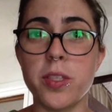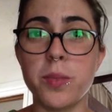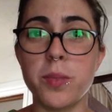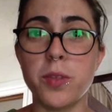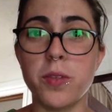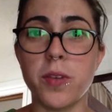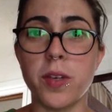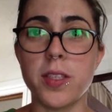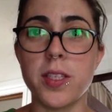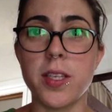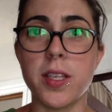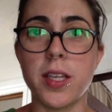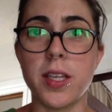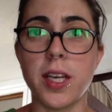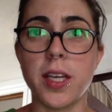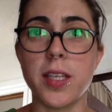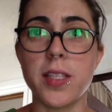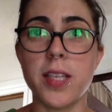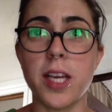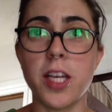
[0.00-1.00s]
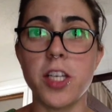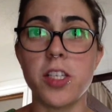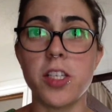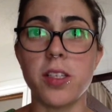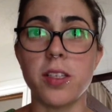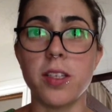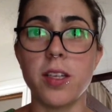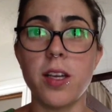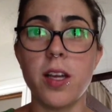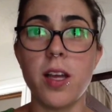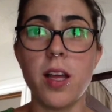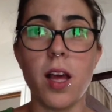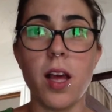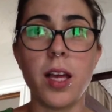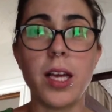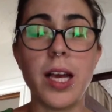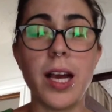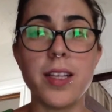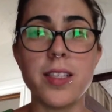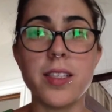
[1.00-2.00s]
move on to the next section.
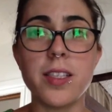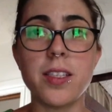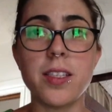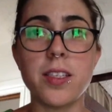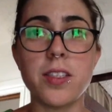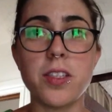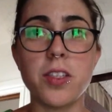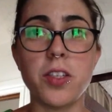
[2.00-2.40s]
Continental